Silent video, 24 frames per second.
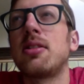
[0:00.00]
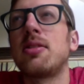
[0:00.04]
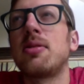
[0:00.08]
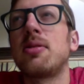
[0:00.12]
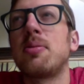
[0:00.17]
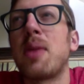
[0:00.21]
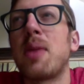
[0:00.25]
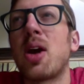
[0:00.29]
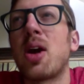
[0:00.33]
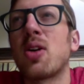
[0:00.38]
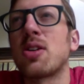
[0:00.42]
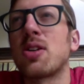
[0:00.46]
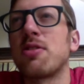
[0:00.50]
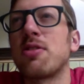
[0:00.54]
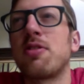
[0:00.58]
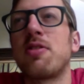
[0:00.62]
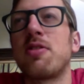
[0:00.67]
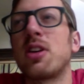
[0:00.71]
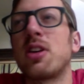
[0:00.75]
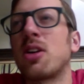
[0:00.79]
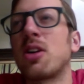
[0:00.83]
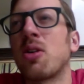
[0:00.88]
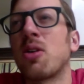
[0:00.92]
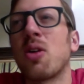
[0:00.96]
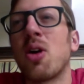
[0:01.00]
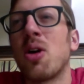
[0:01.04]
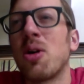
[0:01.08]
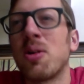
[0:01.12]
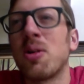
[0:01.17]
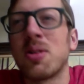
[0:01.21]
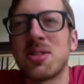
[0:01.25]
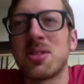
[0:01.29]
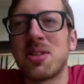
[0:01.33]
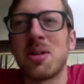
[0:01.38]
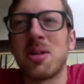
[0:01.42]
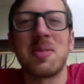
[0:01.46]
Marriage of Figaro
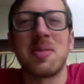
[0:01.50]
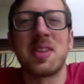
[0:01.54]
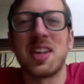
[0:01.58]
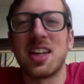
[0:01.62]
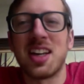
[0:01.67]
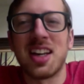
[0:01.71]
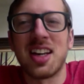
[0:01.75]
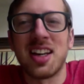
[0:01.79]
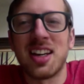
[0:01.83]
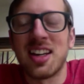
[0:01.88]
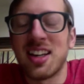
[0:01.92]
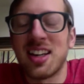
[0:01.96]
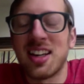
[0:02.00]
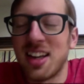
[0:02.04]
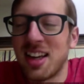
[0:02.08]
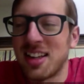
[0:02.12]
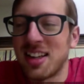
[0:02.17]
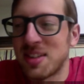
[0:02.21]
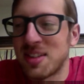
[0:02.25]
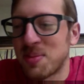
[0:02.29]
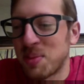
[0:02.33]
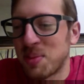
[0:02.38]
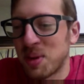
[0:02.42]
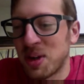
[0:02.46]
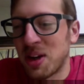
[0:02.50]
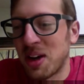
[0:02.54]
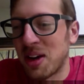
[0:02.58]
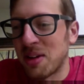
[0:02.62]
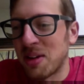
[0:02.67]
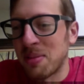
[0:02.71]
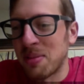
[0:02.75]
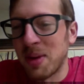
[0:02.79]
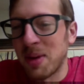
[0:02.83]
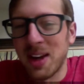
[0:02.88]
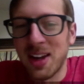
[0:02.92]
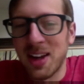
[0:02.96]
or something as put
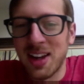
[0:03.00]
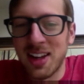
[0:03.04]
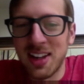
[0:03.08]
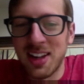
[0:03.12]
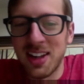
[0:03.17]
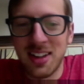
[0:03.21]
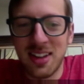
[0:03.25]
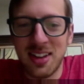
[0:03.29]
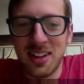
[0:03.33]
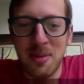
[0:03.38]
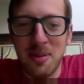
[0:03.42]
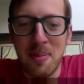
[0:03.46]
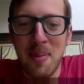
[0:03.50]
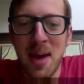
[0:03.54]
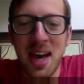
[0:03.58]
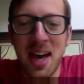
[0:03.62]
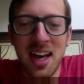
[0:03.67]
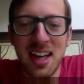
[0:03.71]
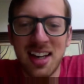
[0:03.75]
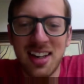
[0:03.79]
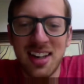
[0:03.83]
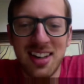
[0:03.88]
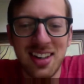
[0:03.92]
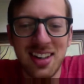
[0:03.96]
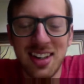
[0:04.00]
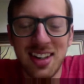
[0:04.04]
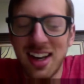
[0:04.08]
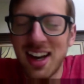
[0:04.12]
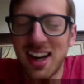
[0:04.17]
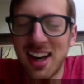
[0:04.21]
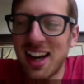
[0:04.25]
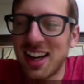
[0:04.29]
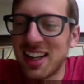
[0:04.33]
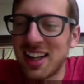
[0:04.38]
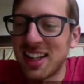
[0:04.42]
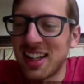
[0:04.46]
on by the Met,
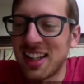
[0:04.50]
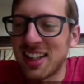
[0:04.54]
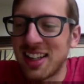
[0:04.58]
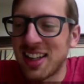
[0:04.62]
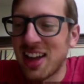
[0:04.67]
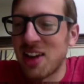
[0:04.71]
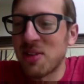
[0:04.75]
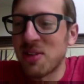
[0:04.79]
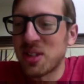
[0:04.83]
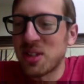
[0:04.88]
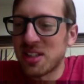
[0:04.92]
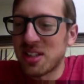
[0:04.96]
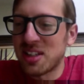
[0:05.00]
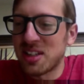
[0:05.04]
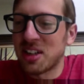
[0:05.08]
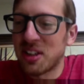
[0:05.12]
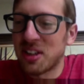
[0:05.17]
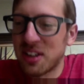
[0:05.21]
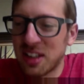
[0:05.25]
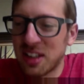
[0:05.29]
and that was a little